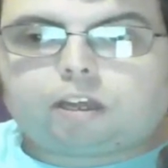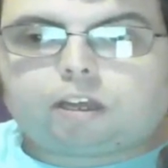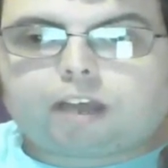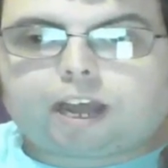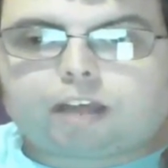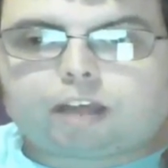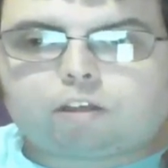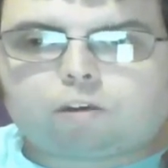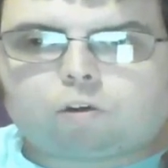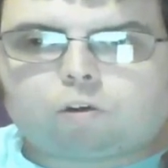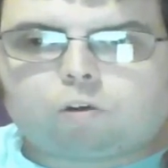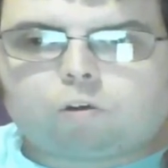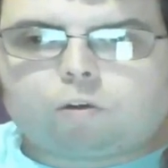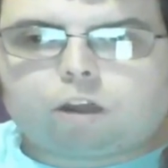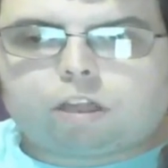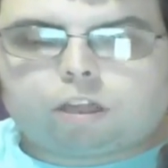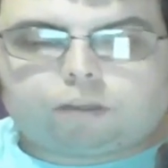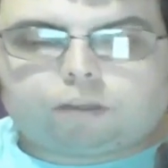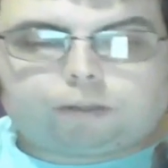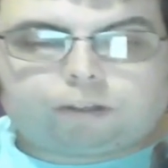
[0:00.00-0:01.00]

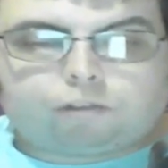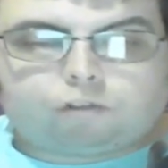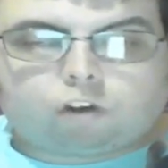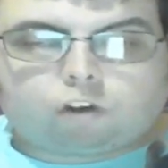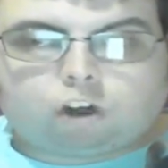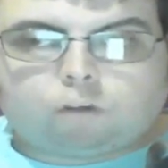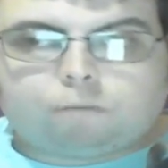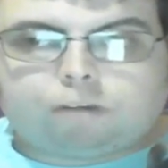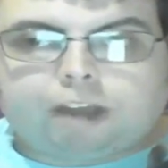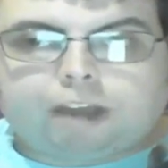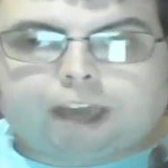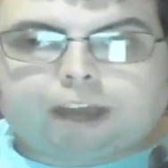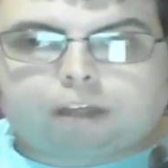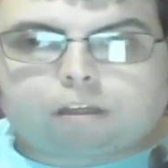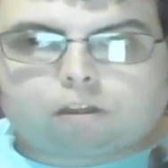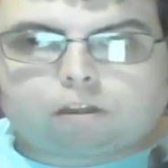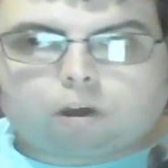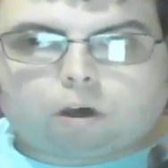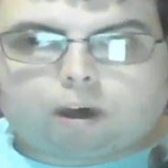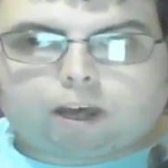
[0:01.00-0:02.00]
categories in the trope
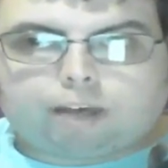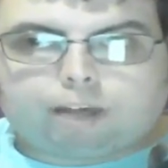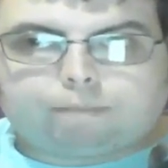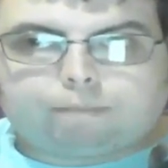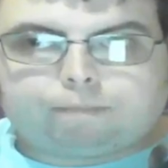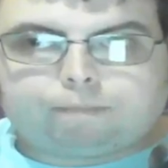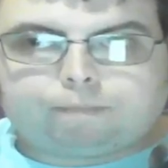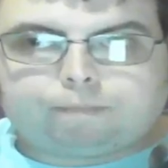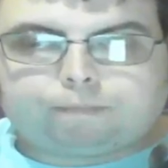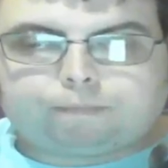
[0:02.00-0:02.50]
next time.